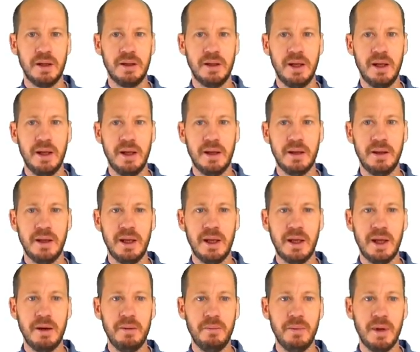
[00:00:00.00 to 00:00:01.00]
they, they
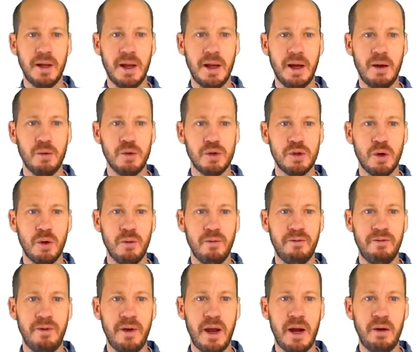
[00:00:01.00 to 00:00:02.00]
can also
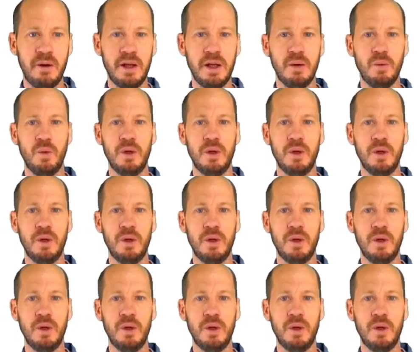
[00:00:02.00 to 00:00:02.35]
vary